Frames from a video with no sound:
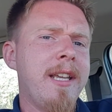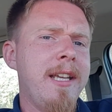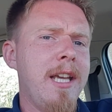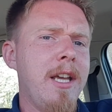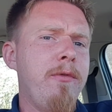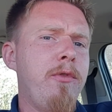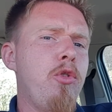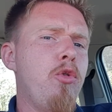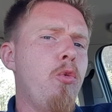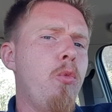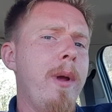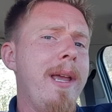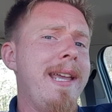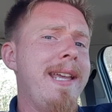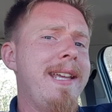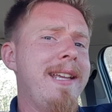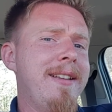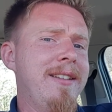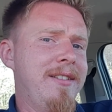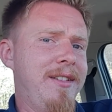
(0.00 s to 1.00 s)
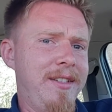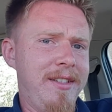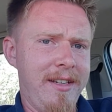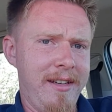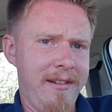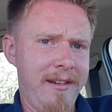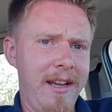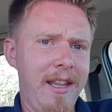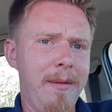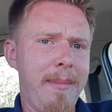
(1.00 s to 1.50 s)
can give you
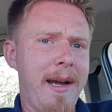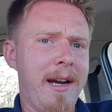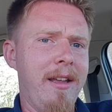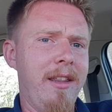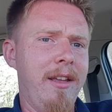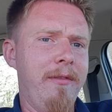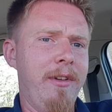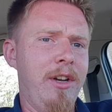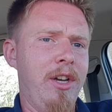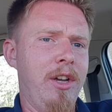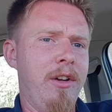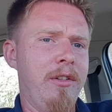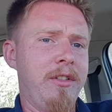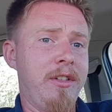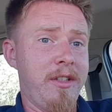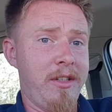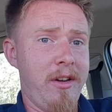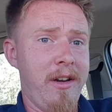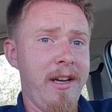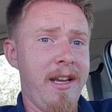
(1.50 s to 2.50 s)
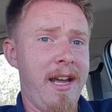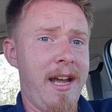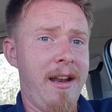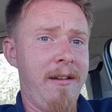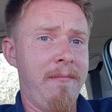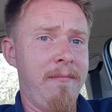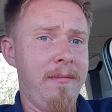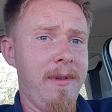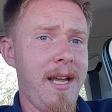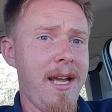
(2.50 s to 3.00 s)
weeds in the back of their videos as I can.